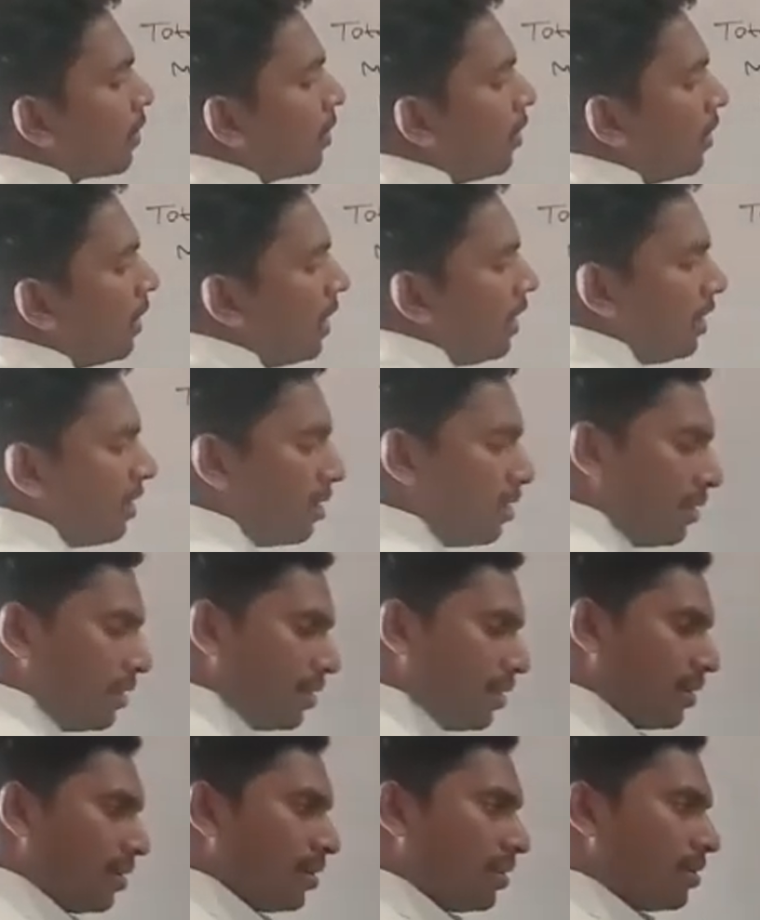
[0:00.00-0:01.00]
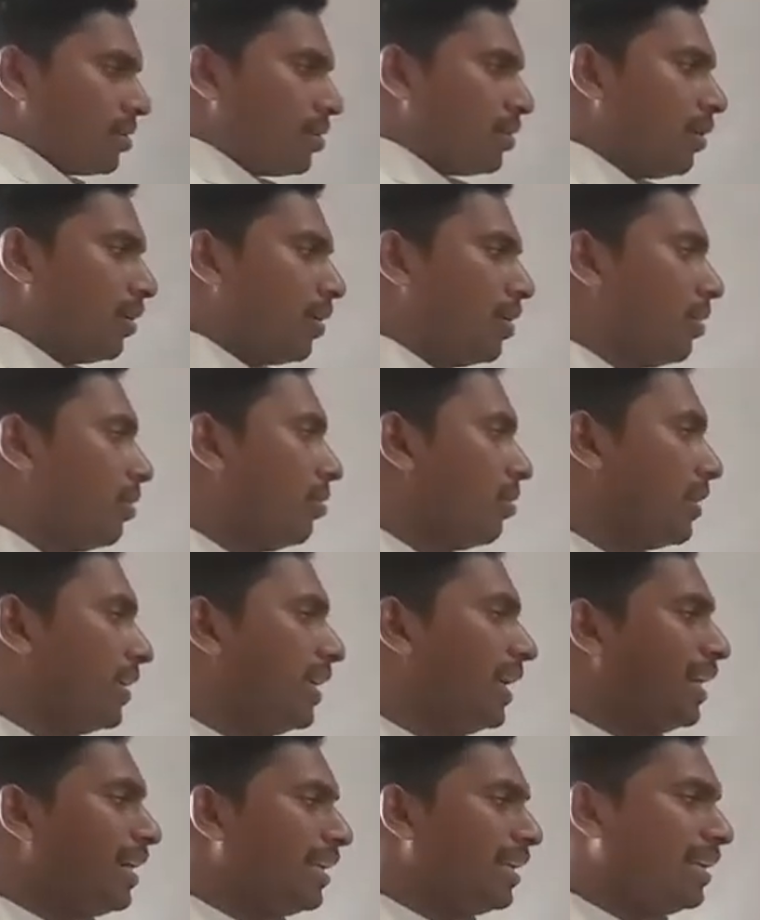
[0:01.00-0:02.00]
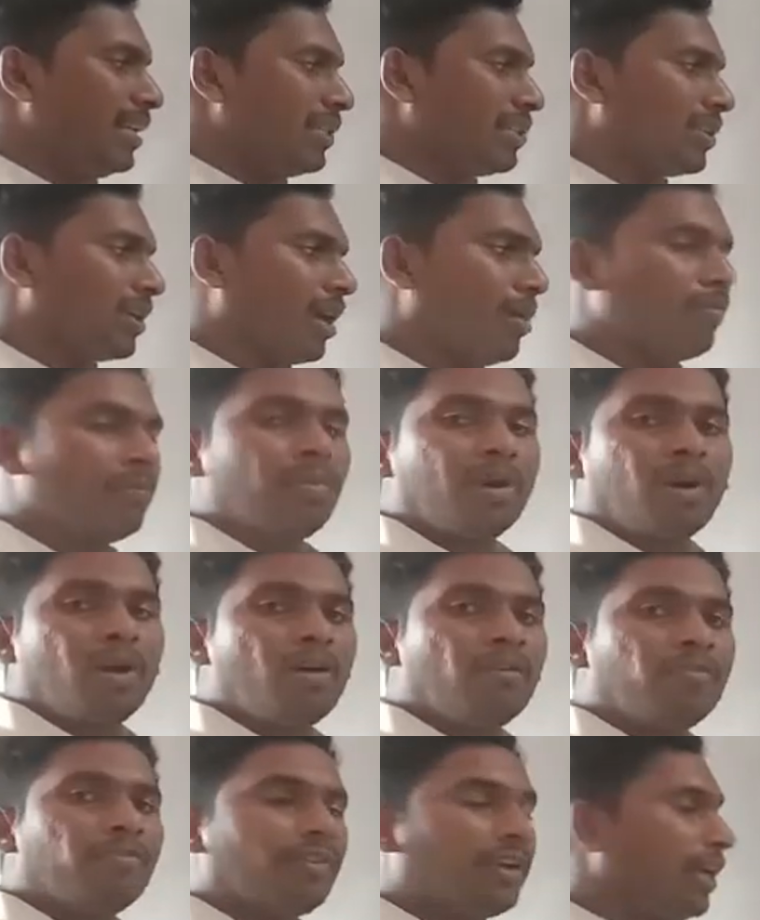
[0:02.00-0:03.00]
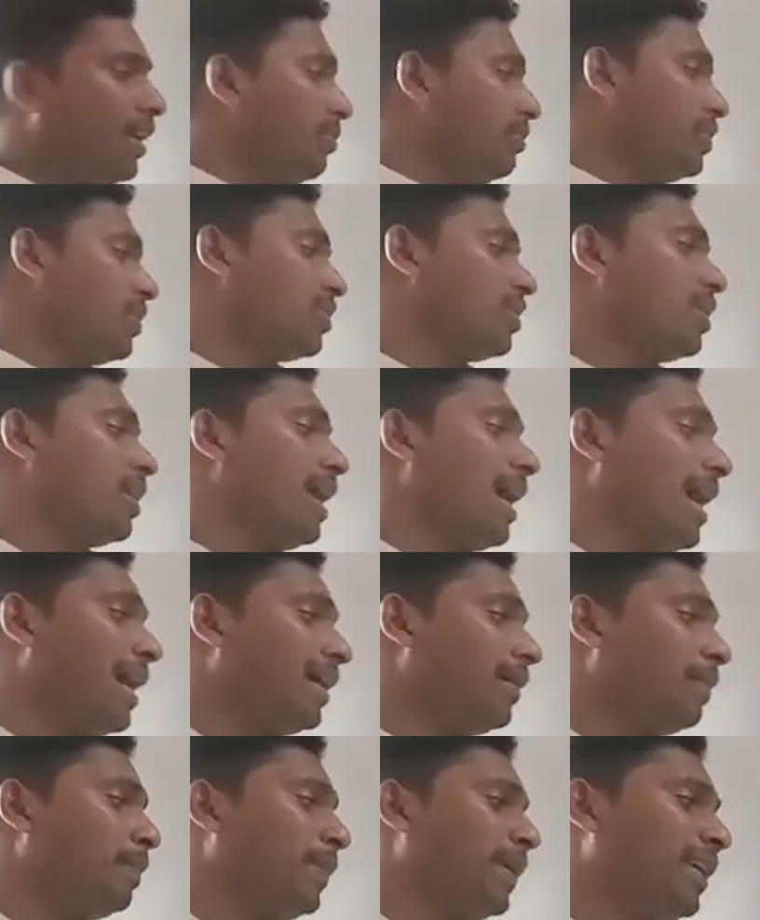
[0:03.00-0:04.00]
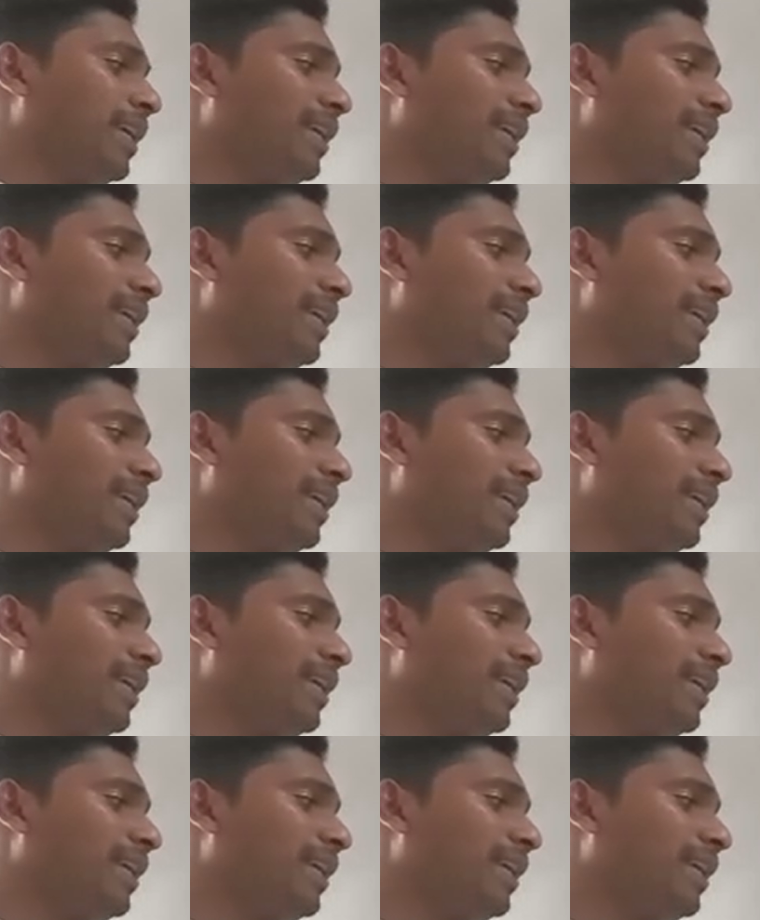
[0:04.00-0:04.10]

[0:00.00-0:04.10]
Okay, so n is number of teams and p